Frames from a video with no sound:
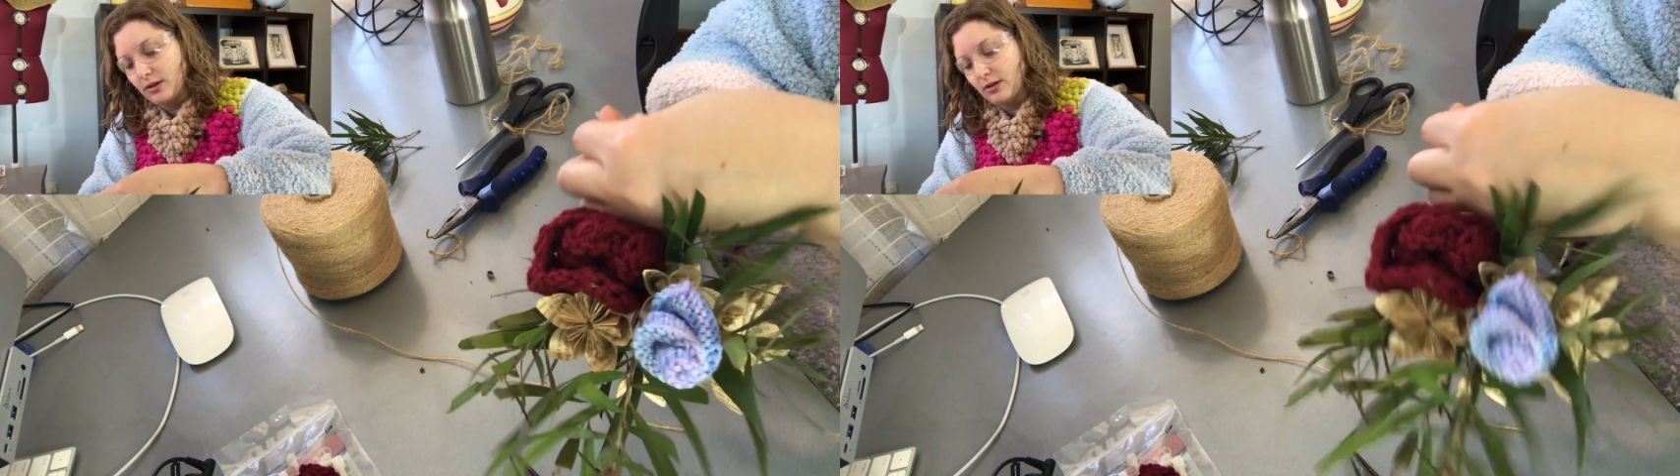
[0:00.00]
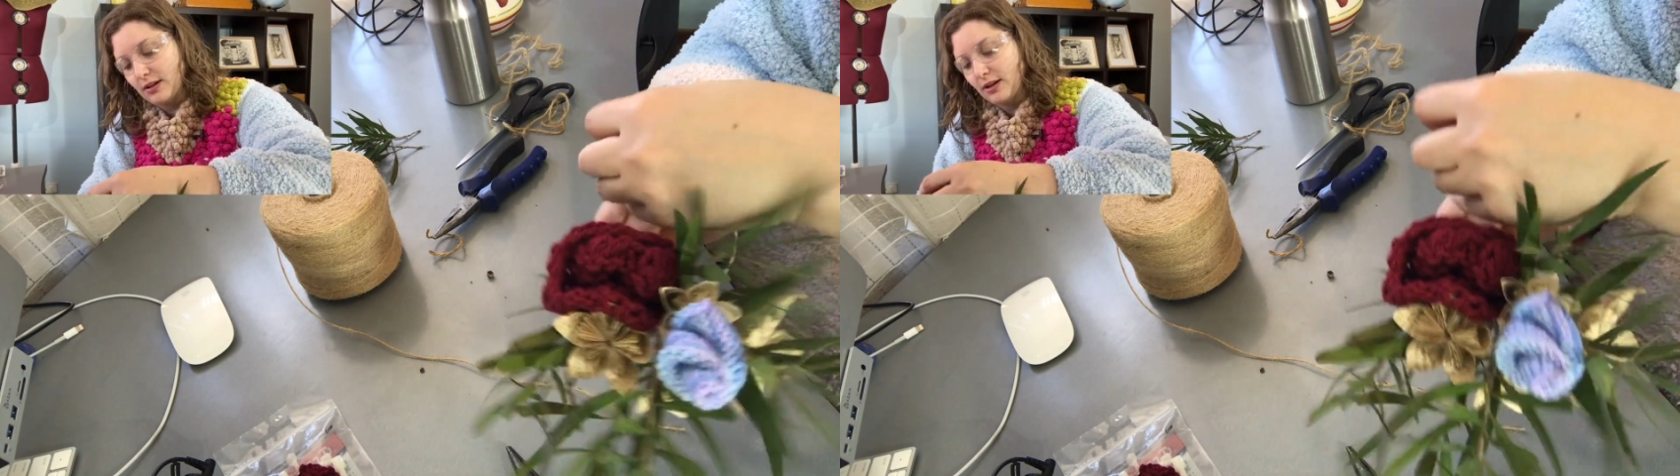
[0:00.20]

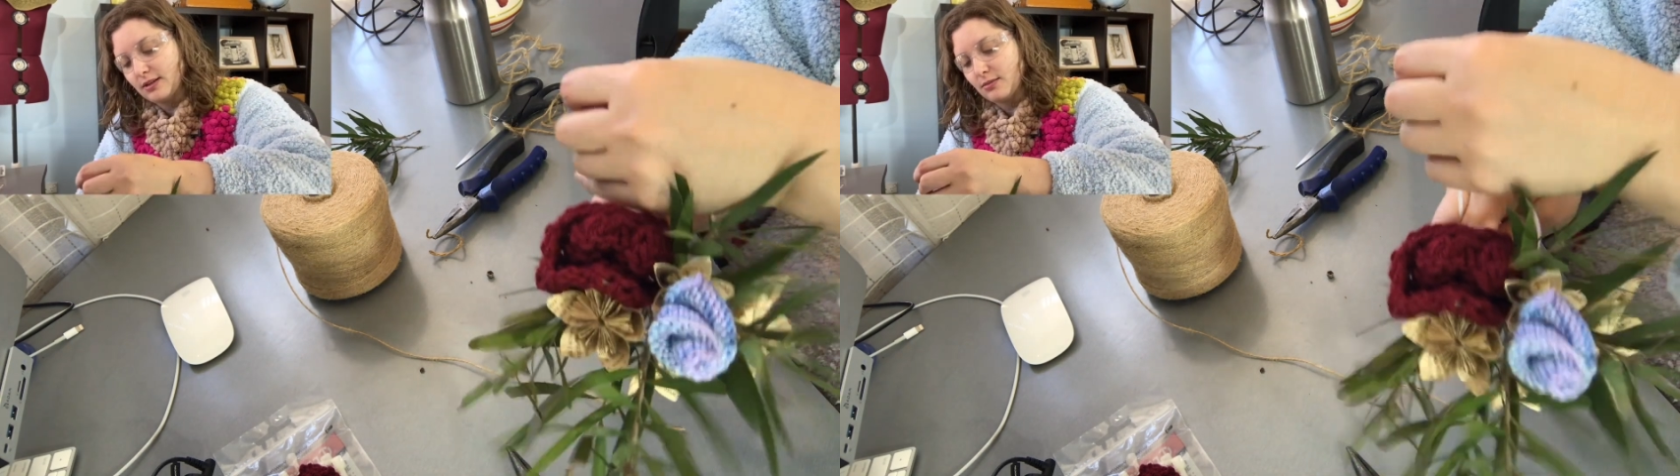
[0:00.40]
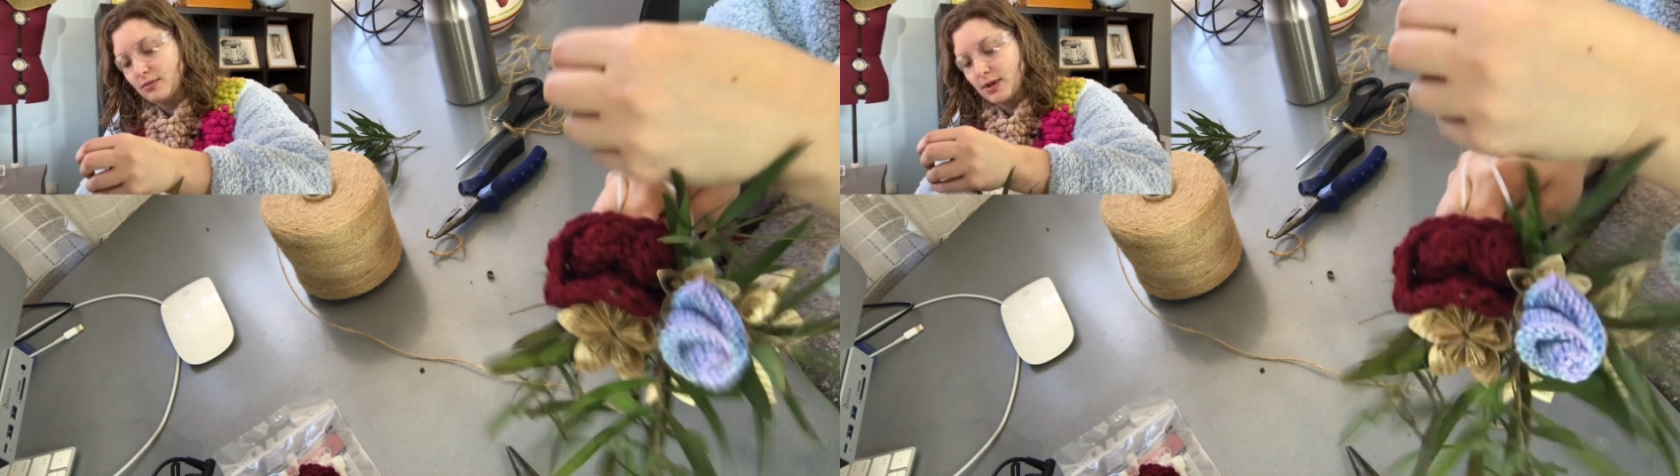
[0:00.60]
These
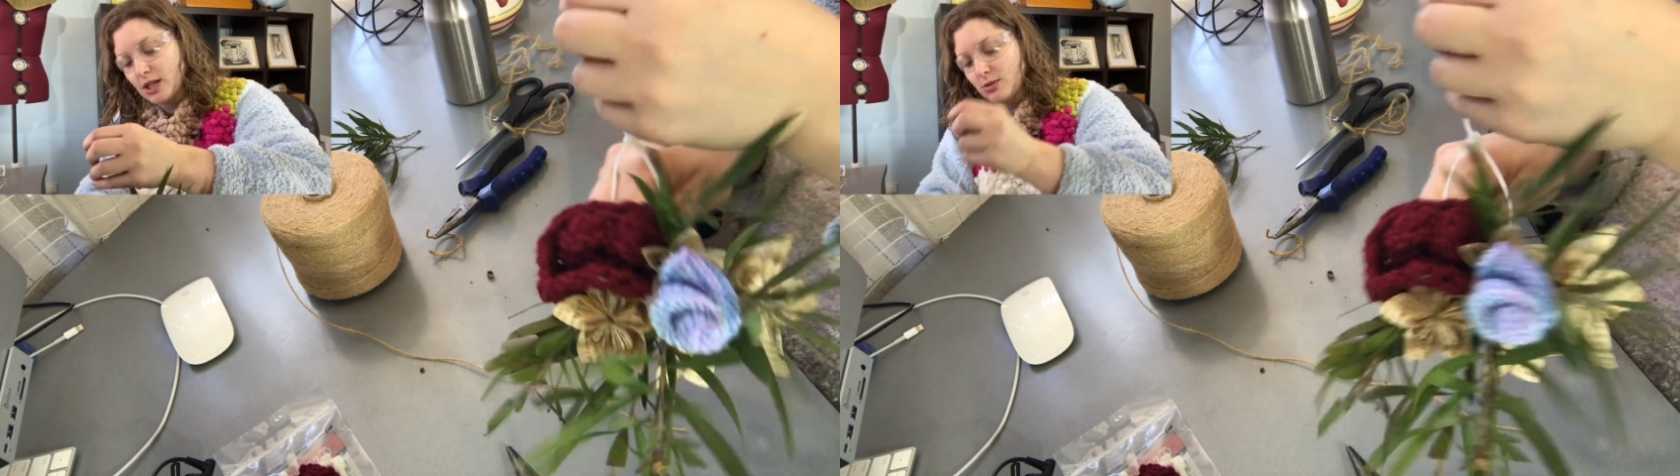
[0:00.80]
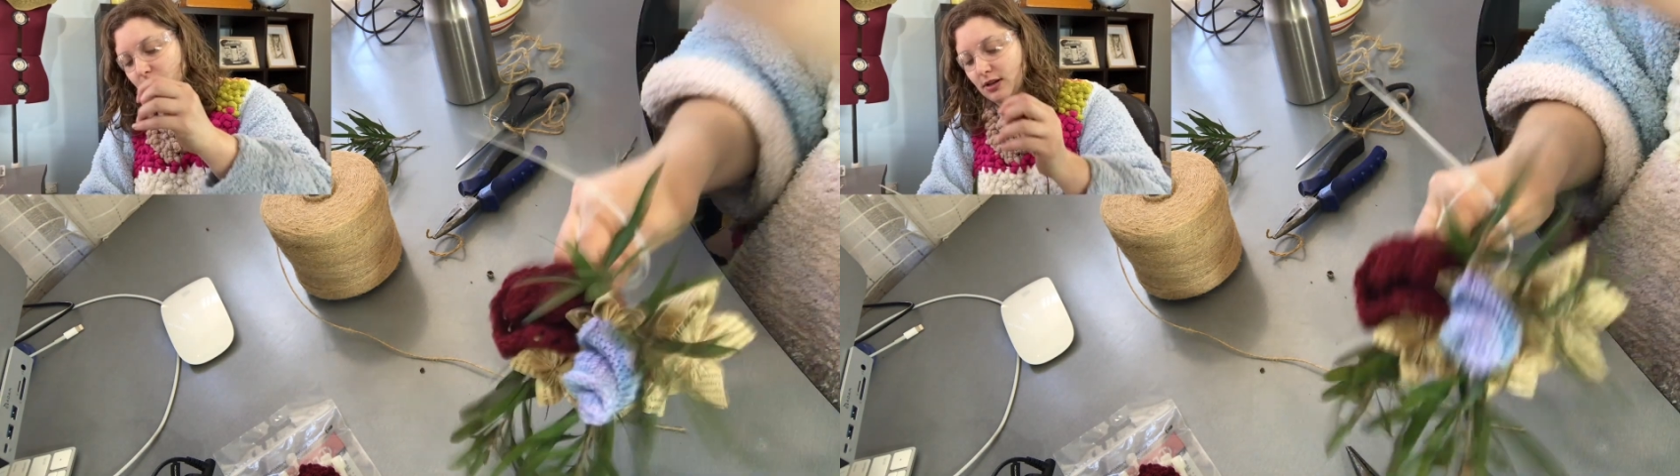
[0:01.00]
are
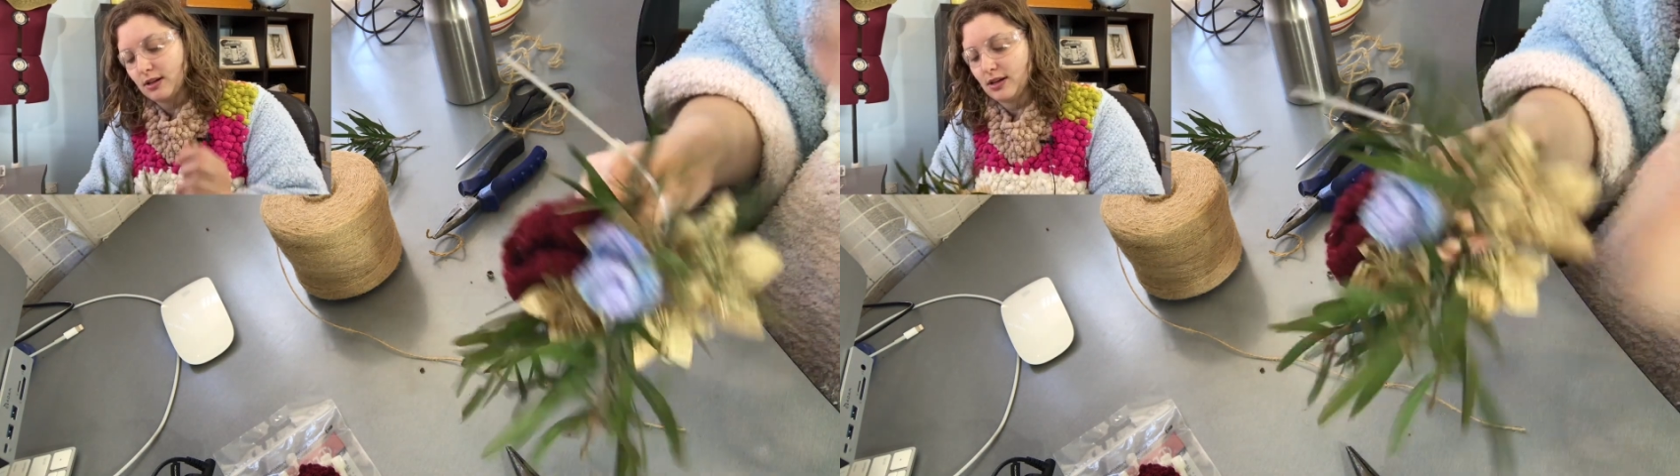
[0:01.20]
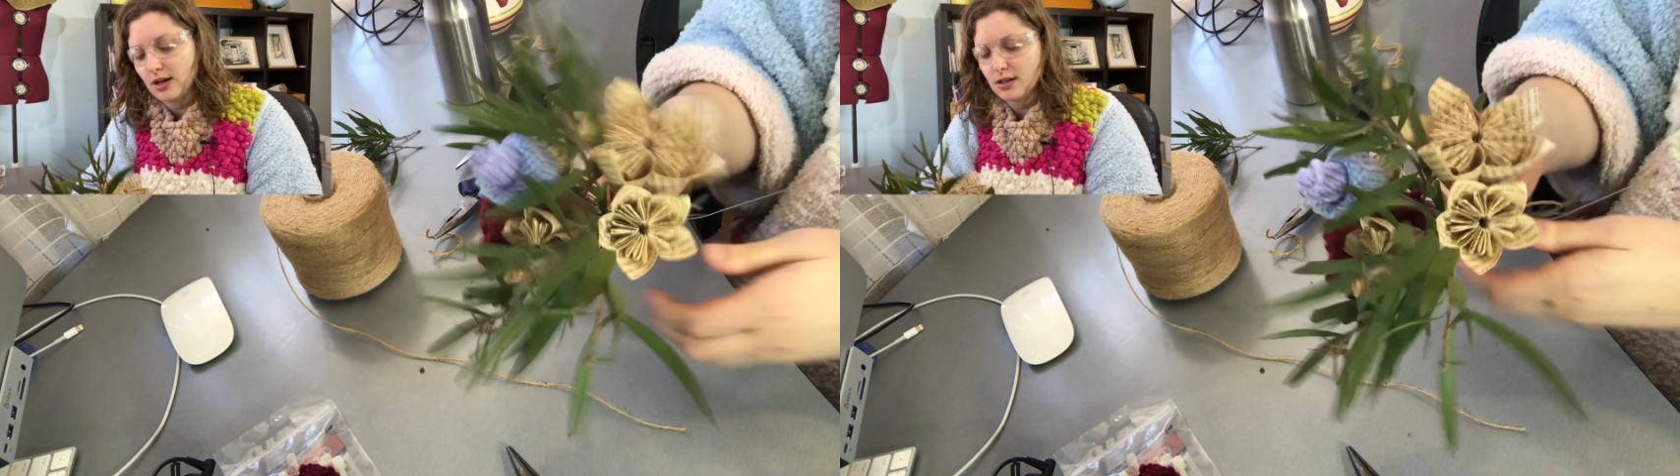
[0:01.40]
much bigger
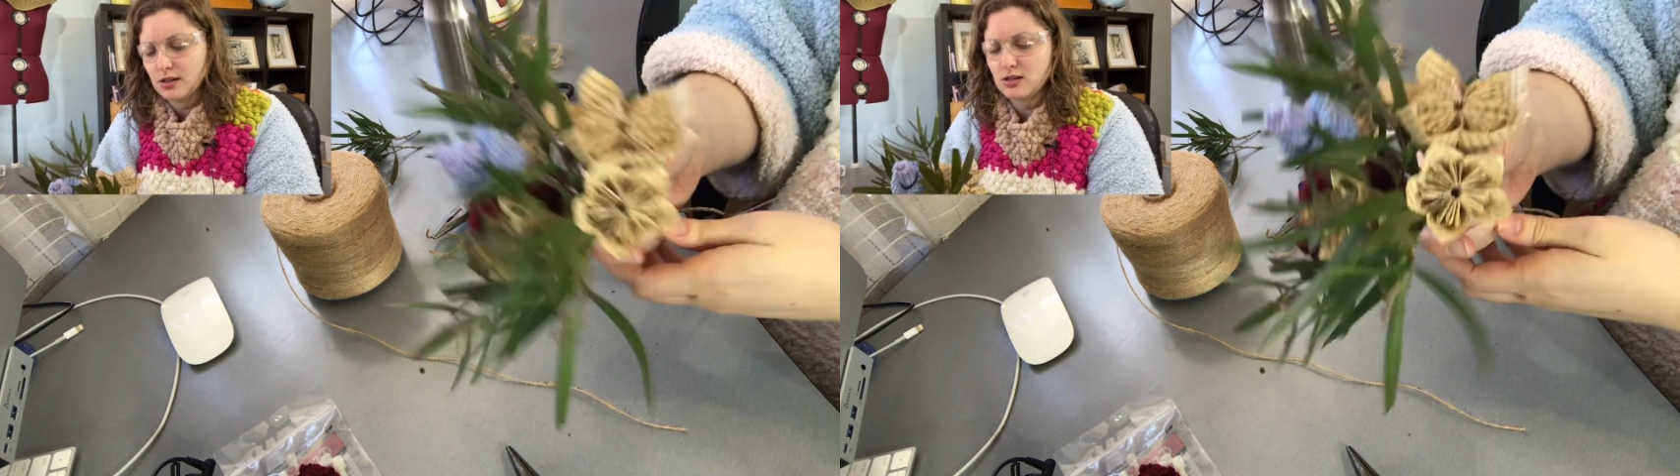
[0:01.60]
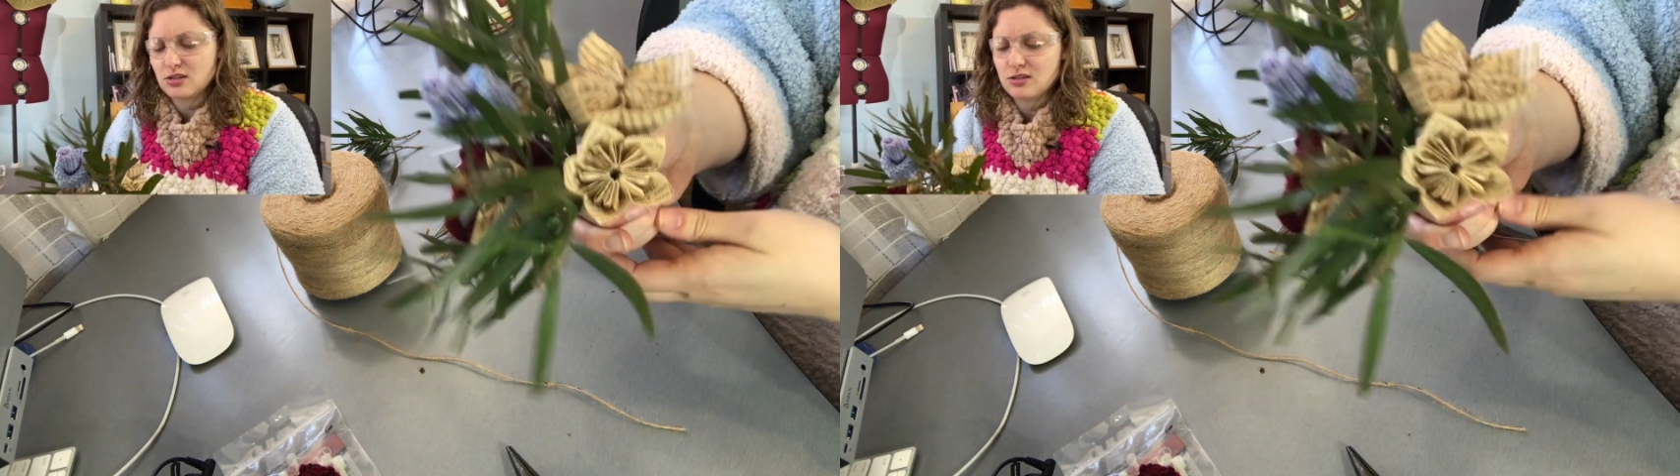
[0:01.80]
than they
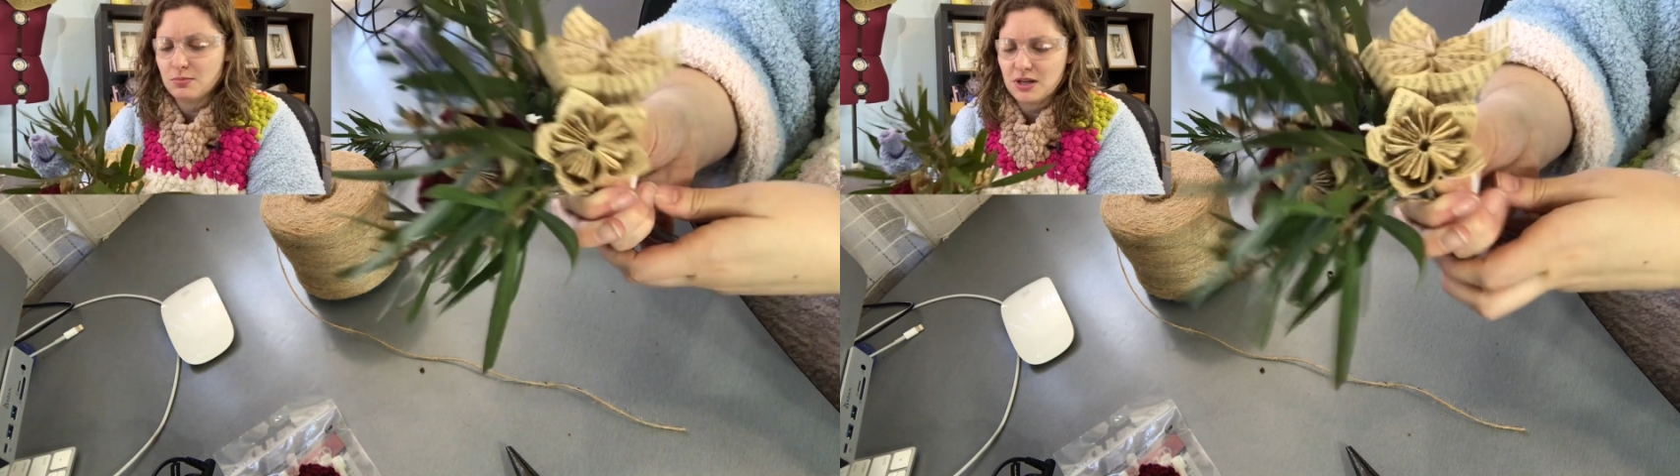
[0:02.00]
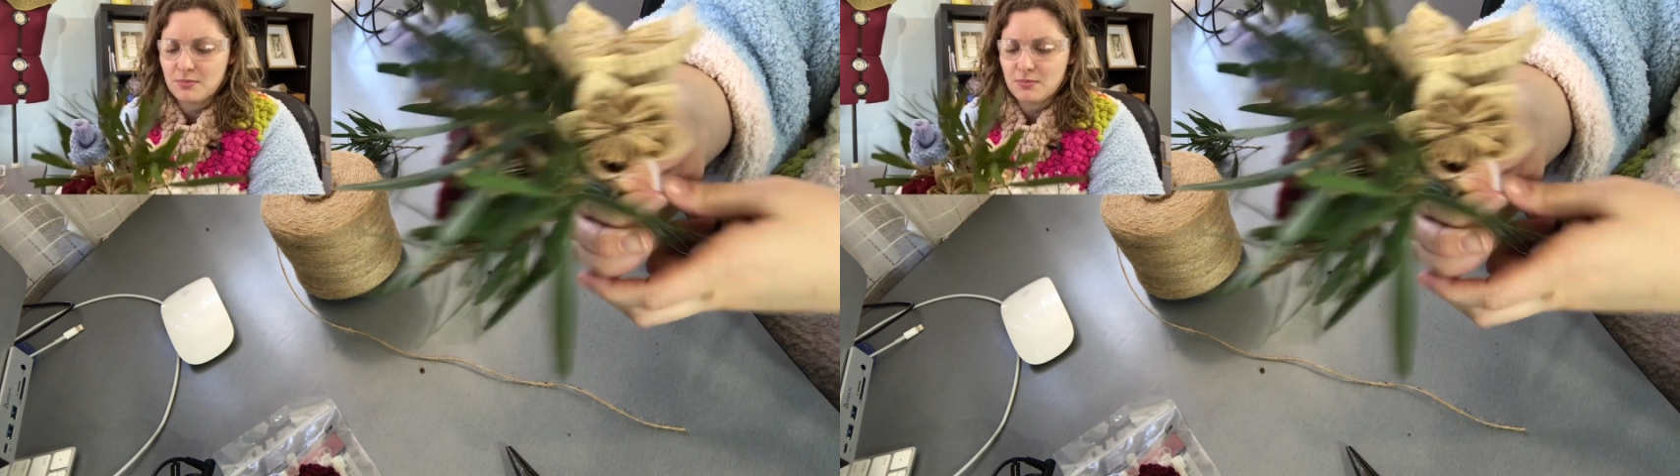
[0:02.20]
needed to be,